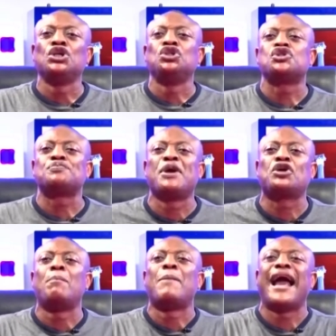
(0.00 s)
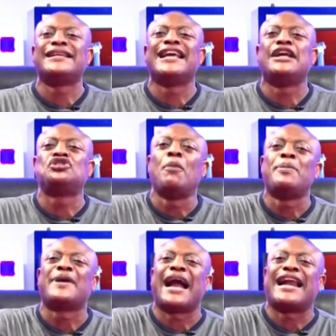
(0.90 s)
You speak your mind near tell
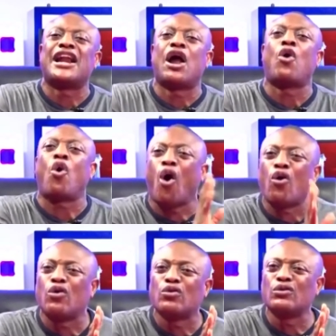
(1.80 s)
you can now call.